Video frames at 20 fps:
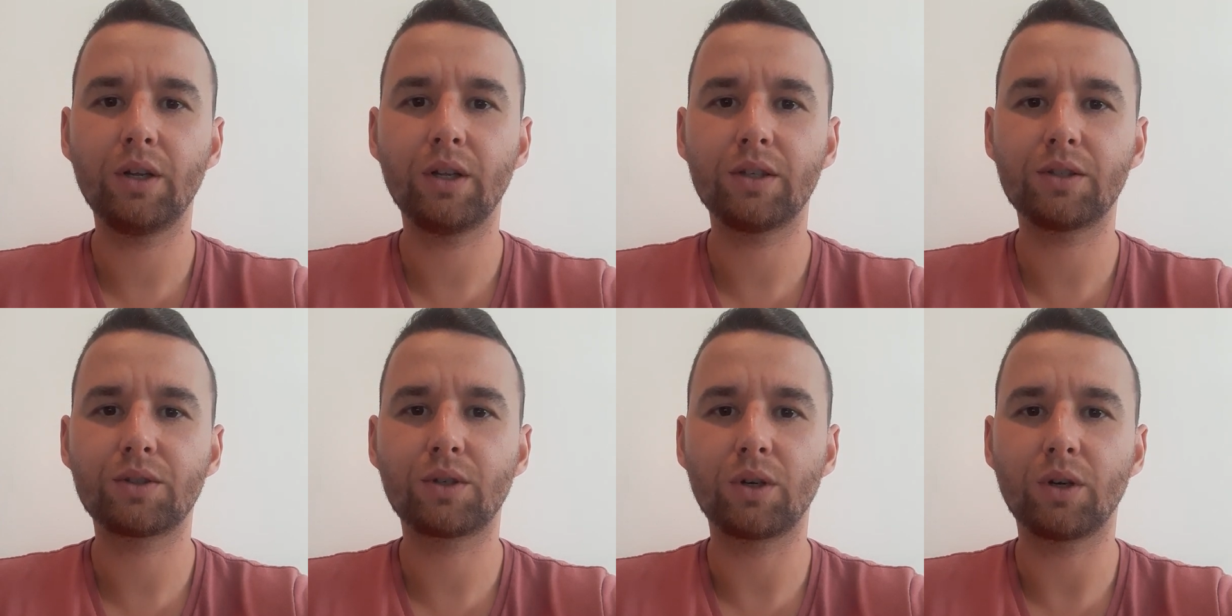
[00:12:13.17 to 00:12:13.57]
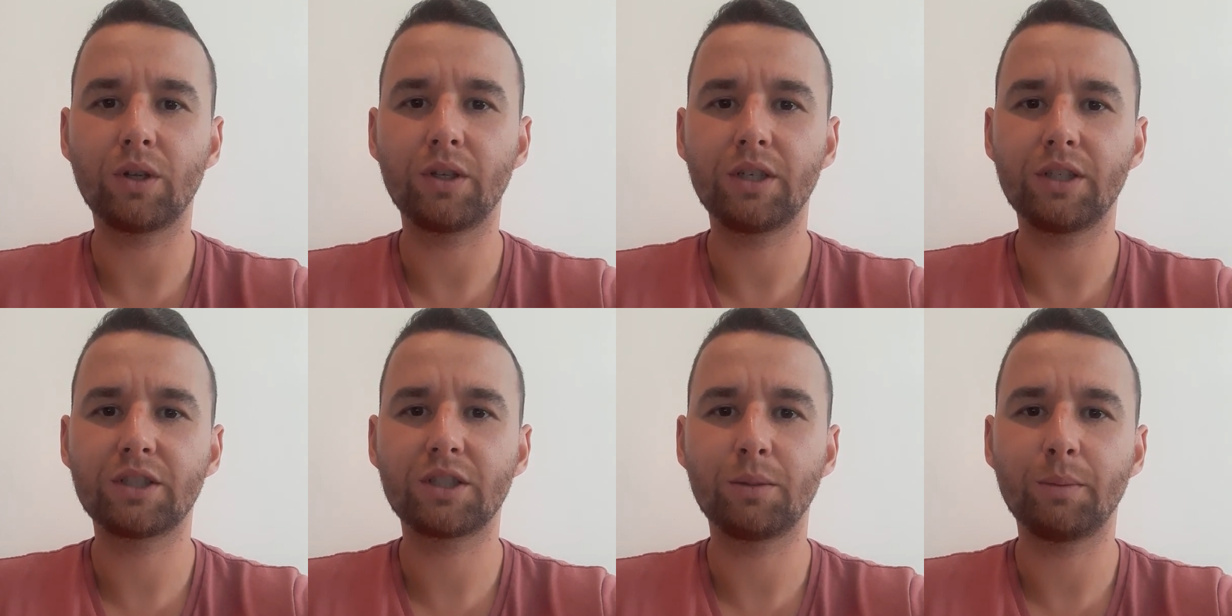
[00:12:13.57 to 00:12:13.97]
this girl
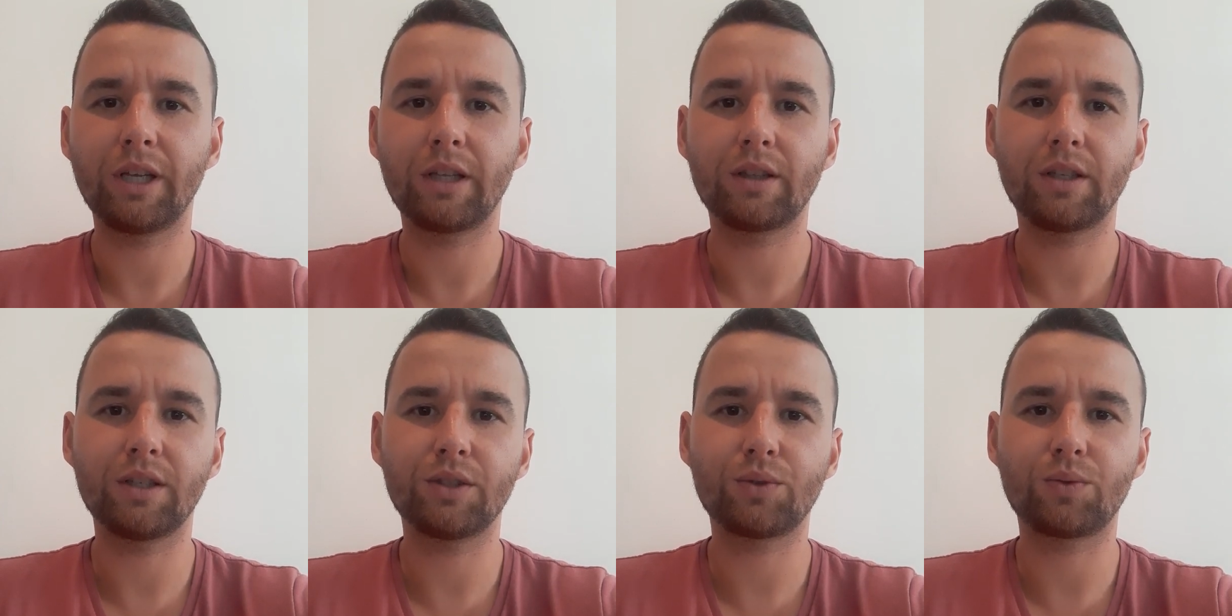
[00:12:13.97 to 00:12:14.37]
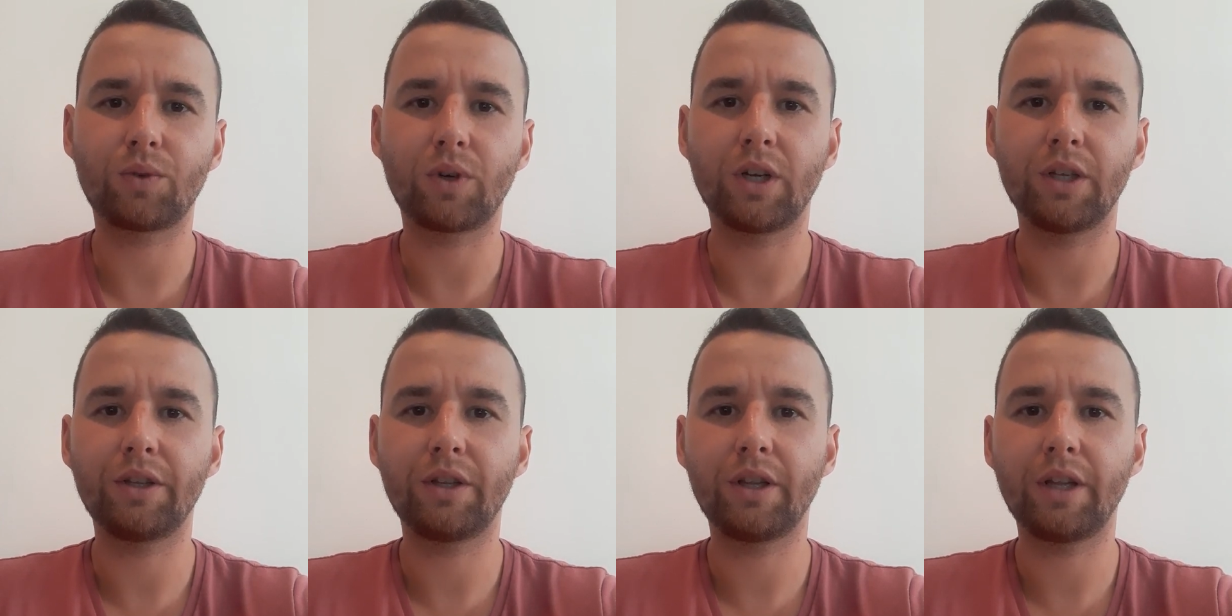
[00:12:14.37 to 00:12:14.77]
needs to make this
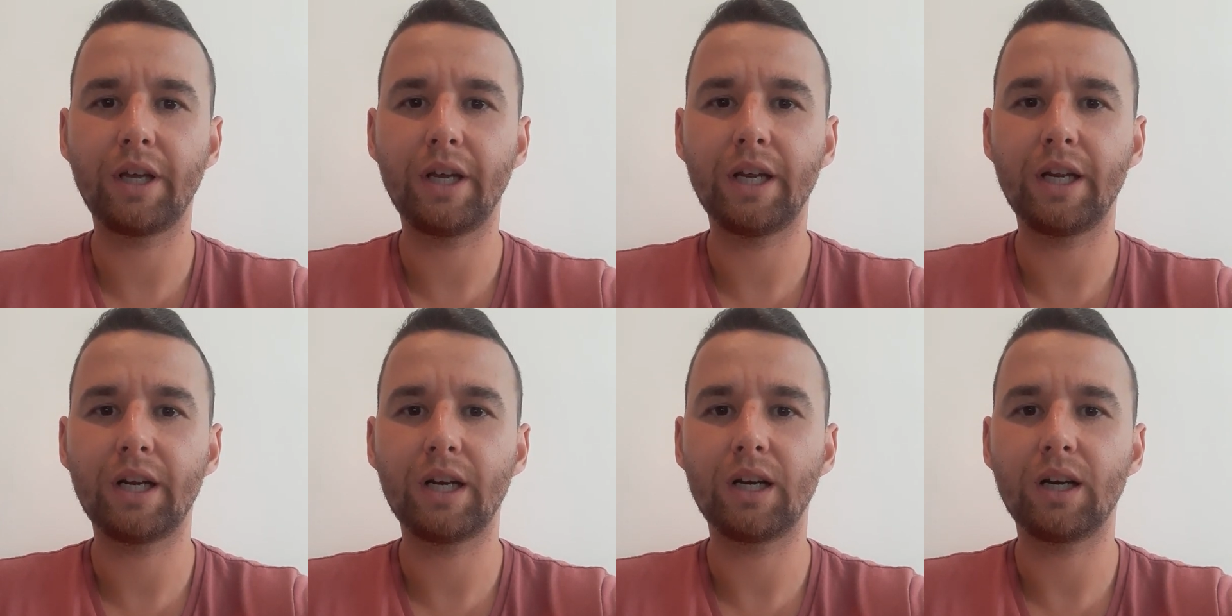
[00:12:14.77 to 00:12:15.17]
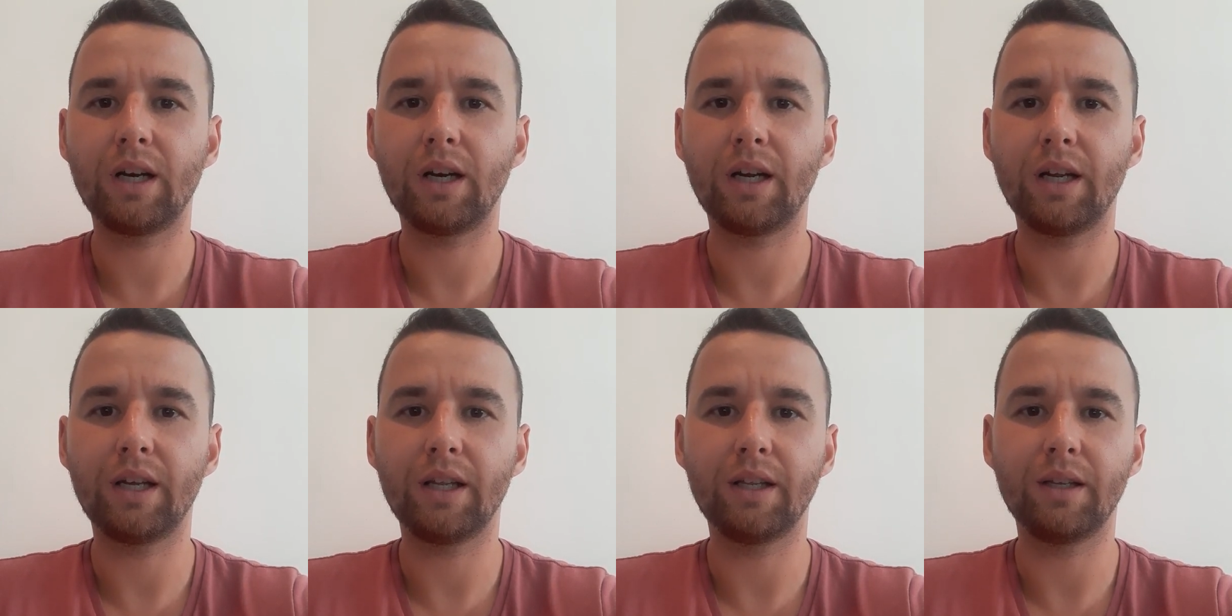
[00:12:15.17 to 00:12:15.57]
run
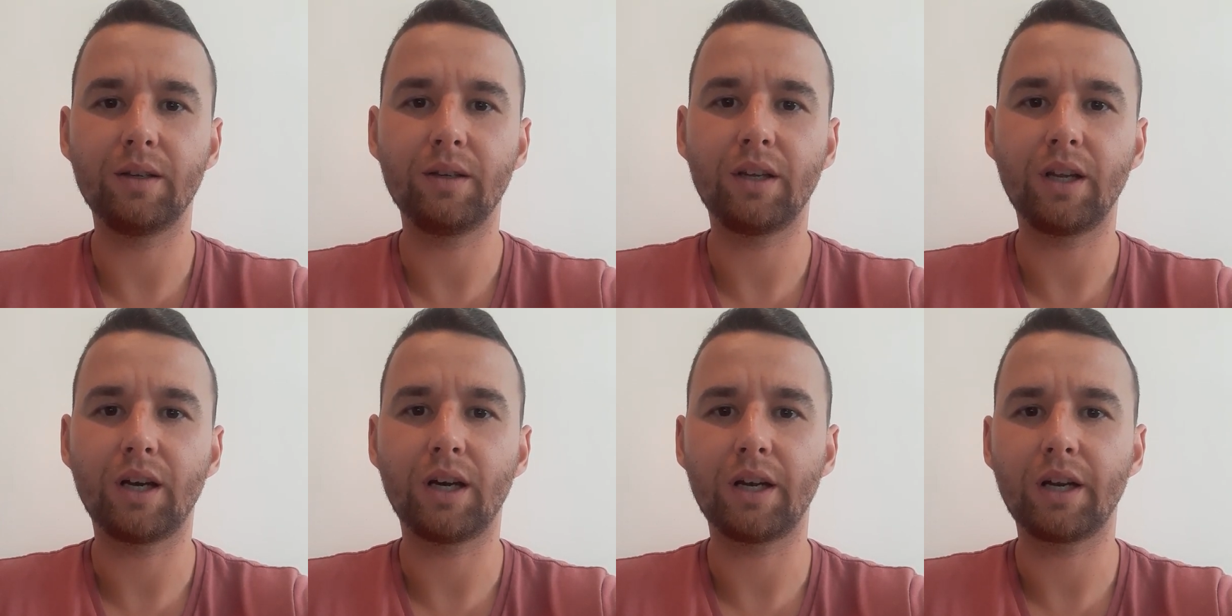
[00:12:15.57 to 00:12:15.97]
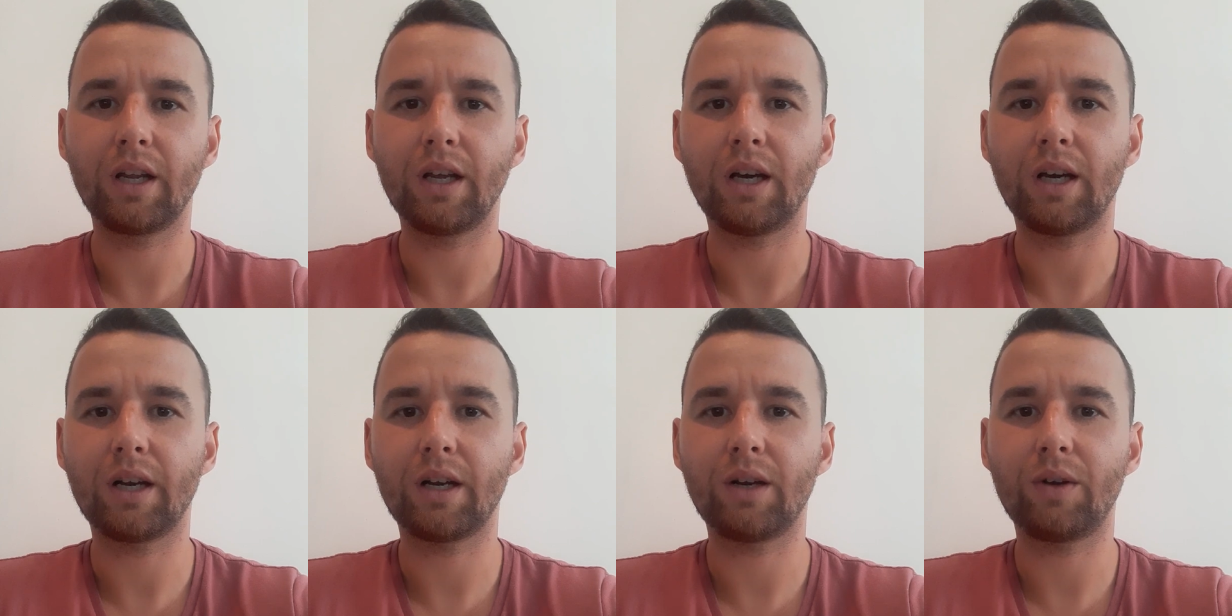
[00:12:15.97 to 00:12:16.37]
there, and yada
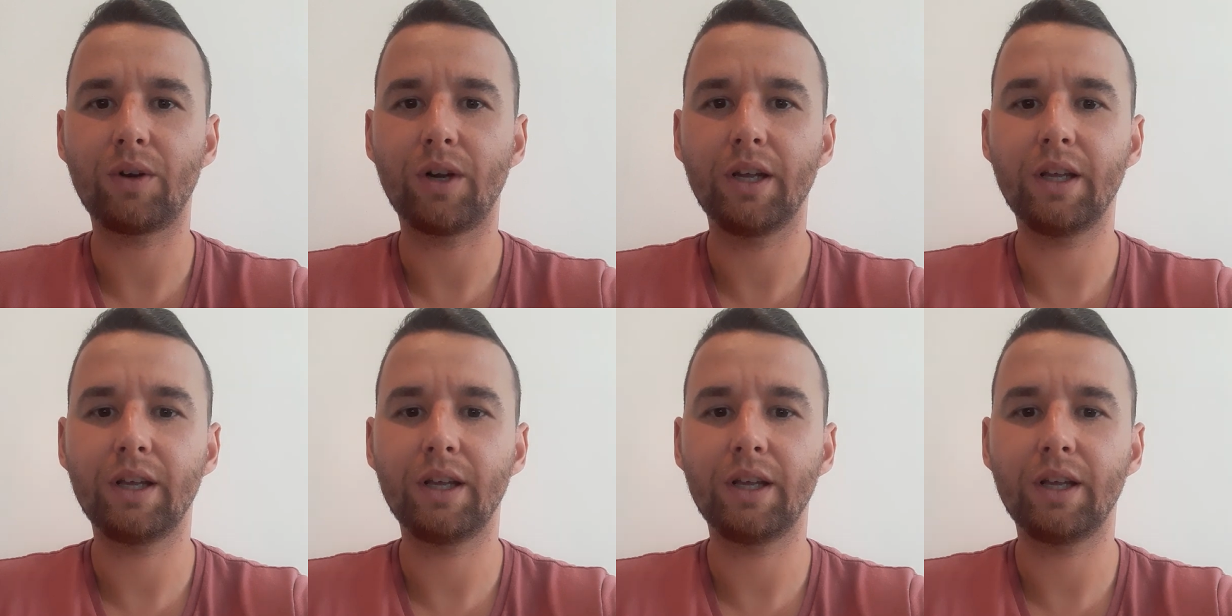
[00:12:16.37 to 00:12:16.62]
yada, right?